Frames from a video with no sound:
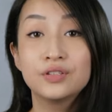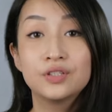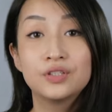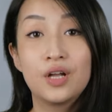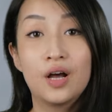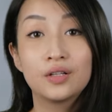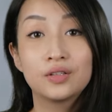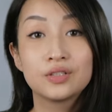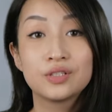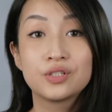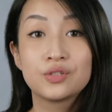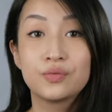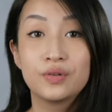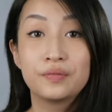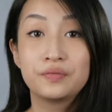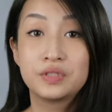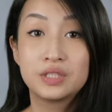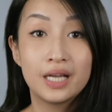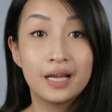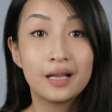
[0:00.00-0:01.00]
the doctor's
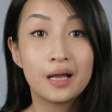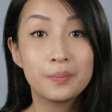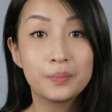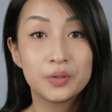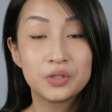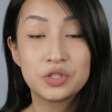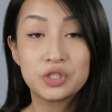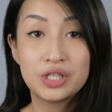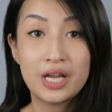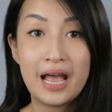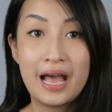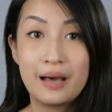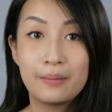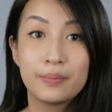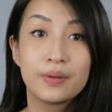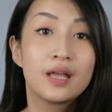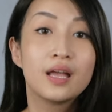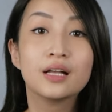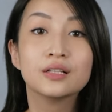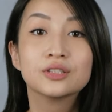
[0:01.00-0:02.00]
swift checkup on Chap,
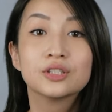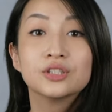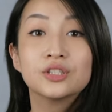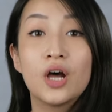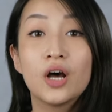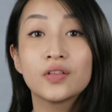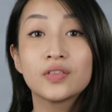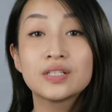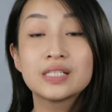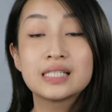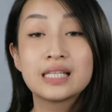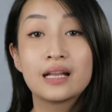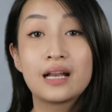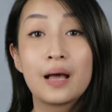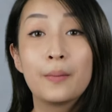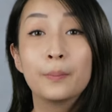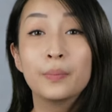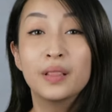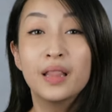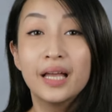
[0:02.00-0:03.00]
the doctor said
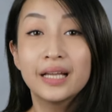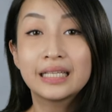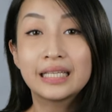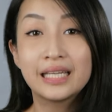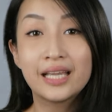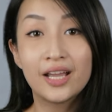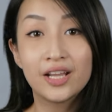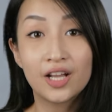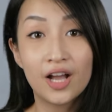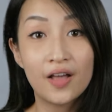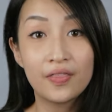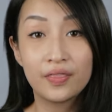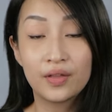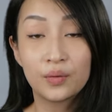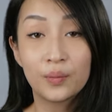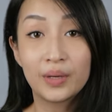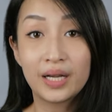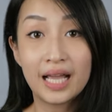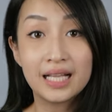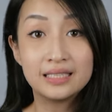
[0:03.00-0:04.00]
I'm lucky I got
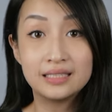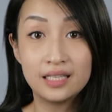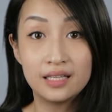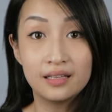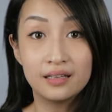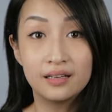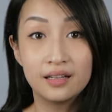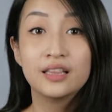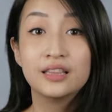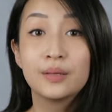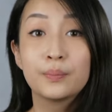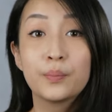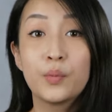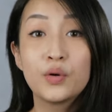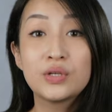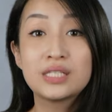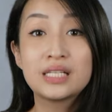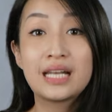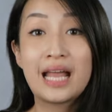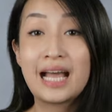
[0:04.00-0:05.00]
there when I did. The
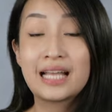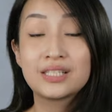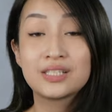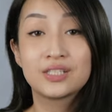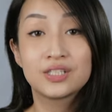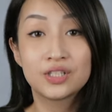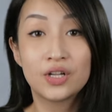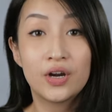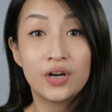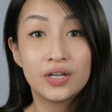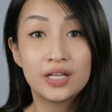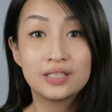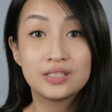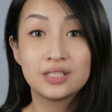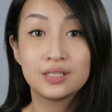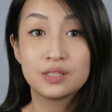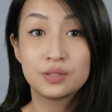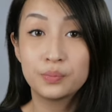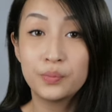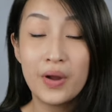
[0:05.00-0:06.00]
poison has started
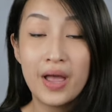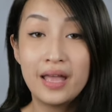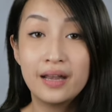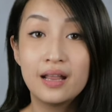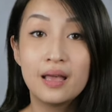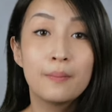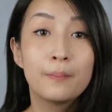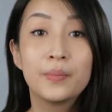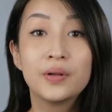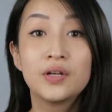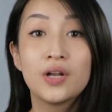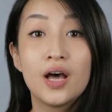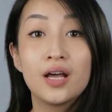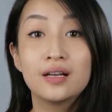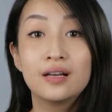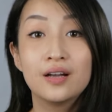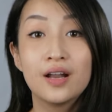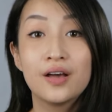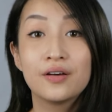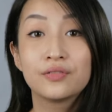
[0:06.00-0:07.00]
to spread, but not
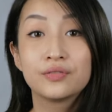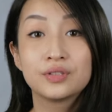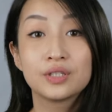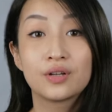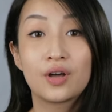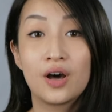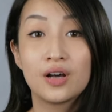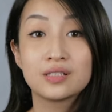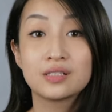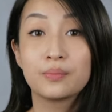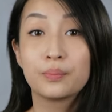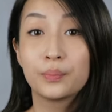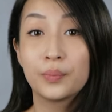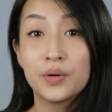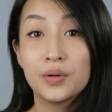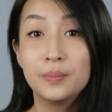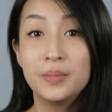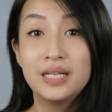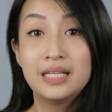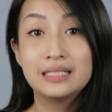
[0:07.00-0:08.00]
enough to cause a
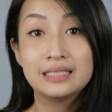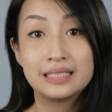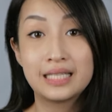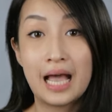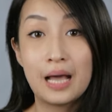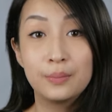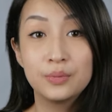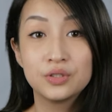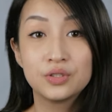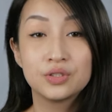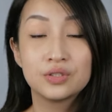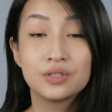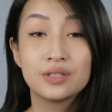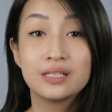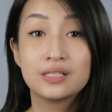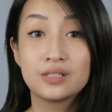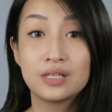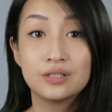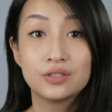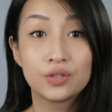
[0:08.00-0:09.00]
permanent damage to
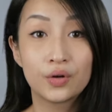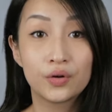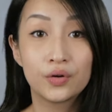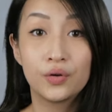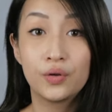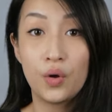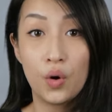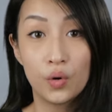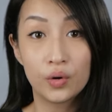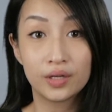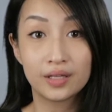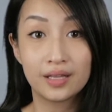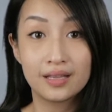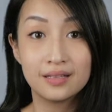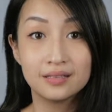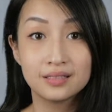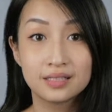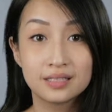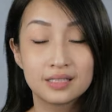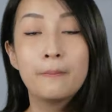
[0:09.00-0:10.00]
his internal
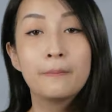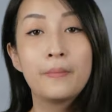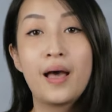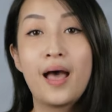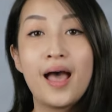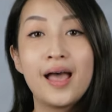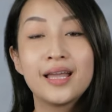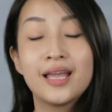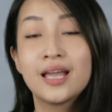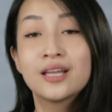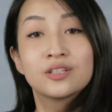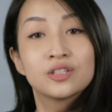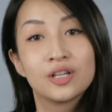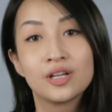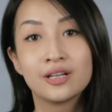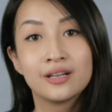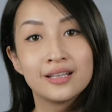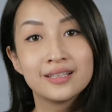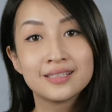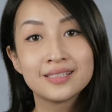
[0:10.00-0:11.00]
organs. My
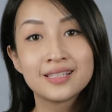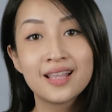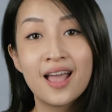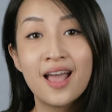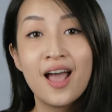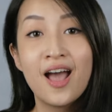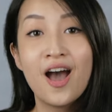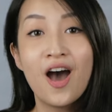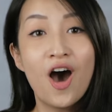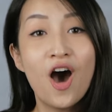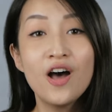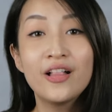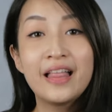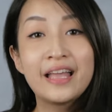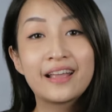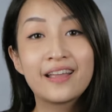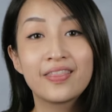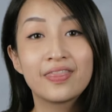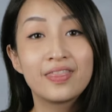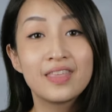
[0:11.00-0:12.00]
goodness, all I
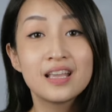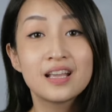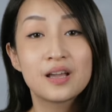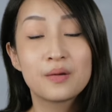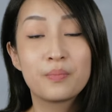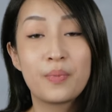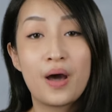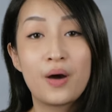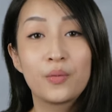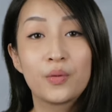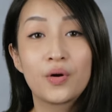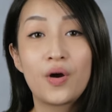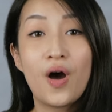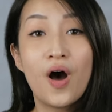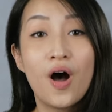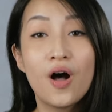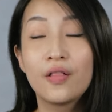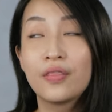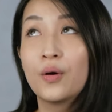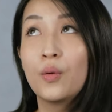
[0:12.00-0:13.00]
could think about were
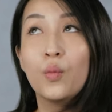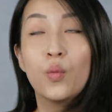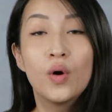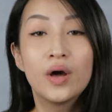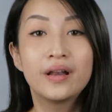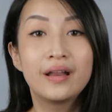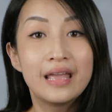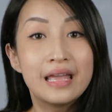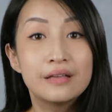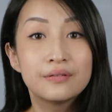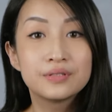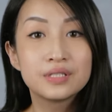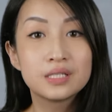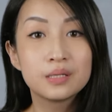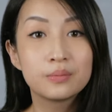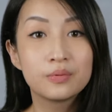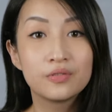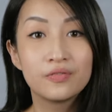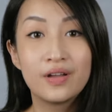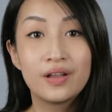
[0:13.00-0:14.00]
all the what ifs
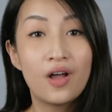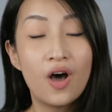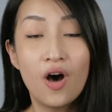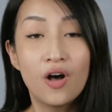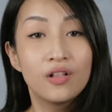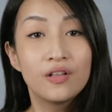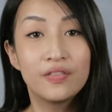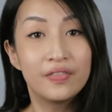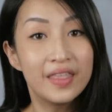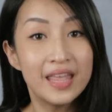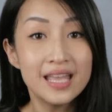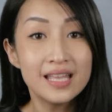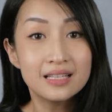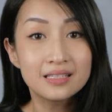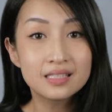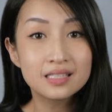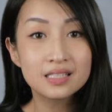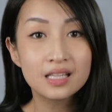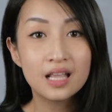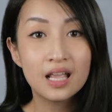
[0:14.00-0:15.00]
to prevent all of
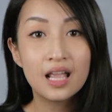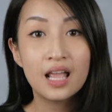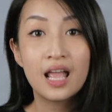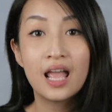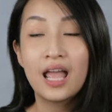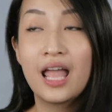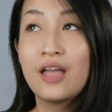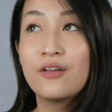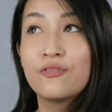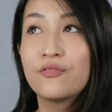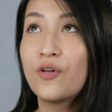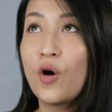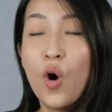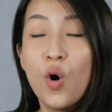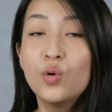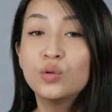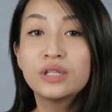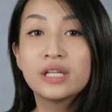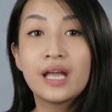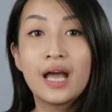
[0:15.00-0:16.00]
this. If
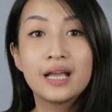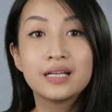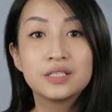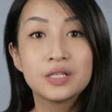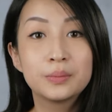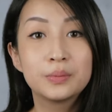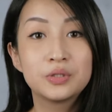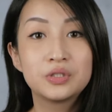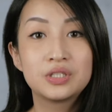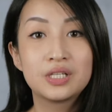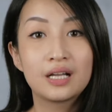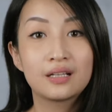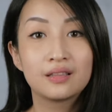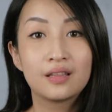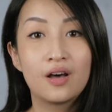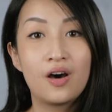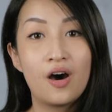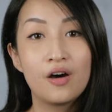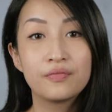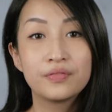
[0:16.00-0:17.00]
only I double-checked
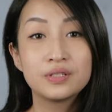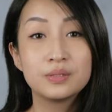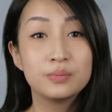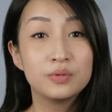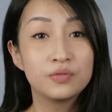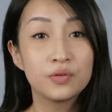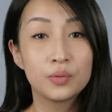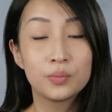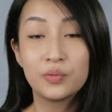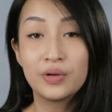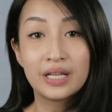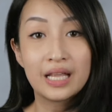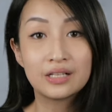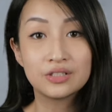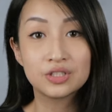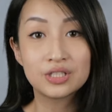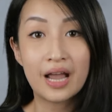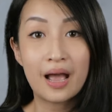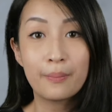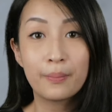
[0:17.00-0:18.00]
the office before bringing
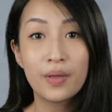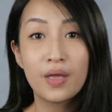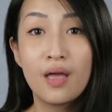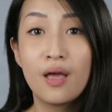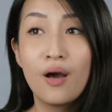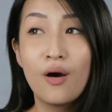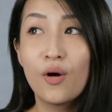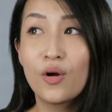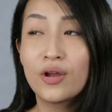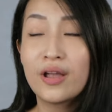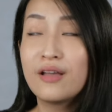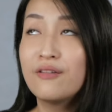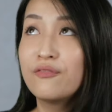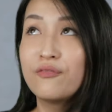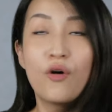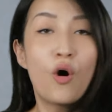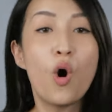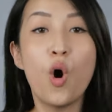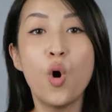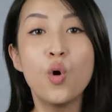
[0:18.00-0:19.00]
Chap, or if
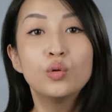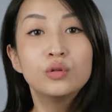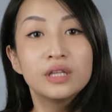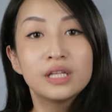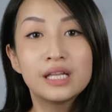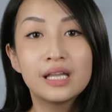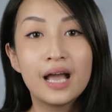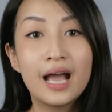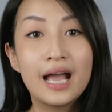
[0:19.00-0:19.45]
only